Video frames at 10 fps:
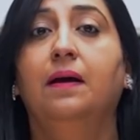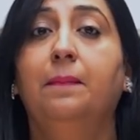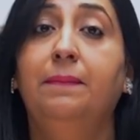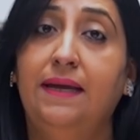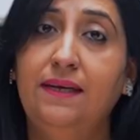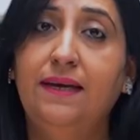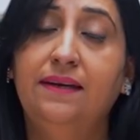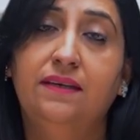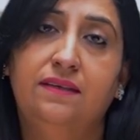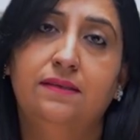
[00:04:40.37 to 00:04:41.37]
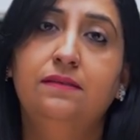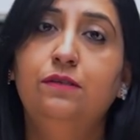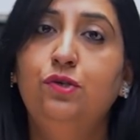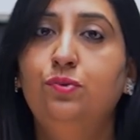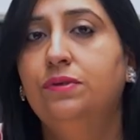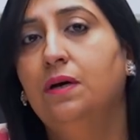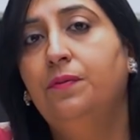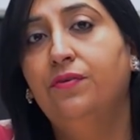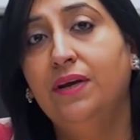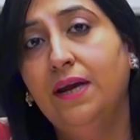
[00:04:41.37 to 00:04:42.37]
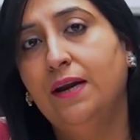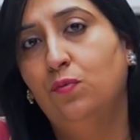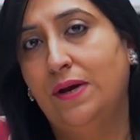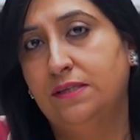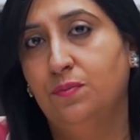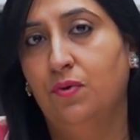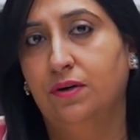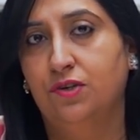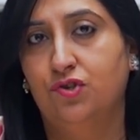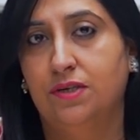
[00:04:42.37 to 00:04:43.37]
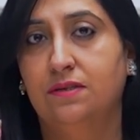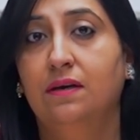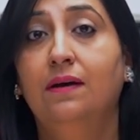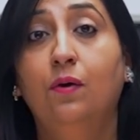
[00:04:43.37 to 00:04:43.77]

Many Canadians use a re-advanced mortgages,